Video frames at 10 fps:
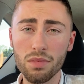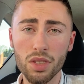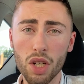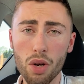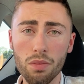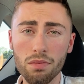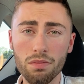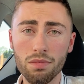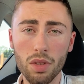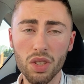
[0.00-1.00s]
you know,
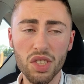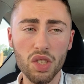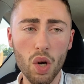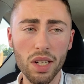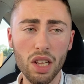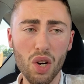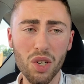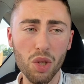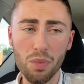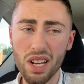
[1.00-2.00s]
on the starting
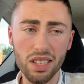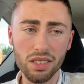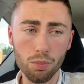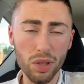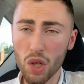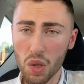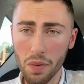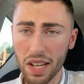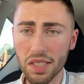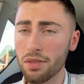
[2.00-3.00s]
lineup, and we couldn't
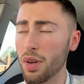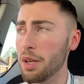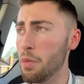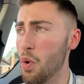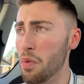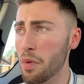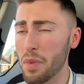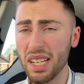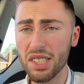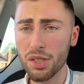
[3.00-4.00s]
have asked for any more from
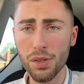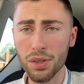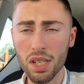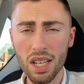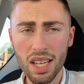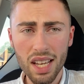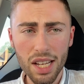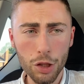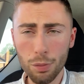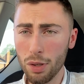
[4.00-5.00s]
him.
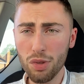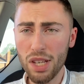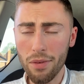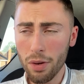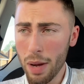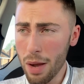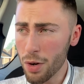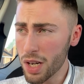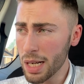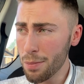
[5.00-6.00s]
He was everywhere,
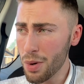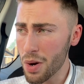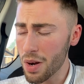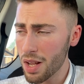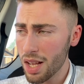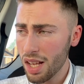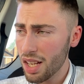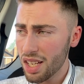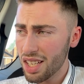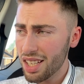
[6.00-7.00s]
weren't he? But,
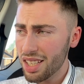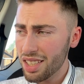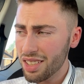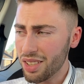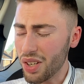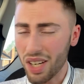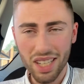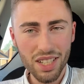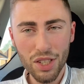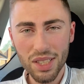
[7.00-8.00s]
oh,
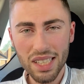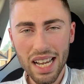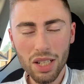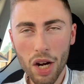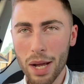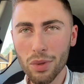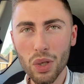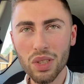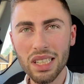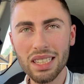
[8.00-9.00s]
it's just sad. I am
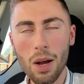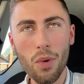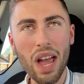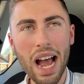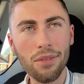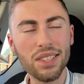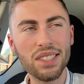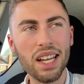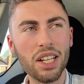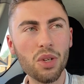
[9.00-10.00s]
gutted that we have to
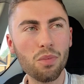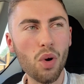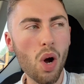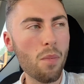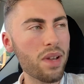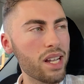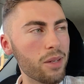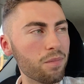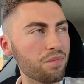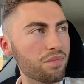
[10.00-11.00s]
say goodbye. I
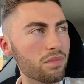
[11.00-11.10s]
mean,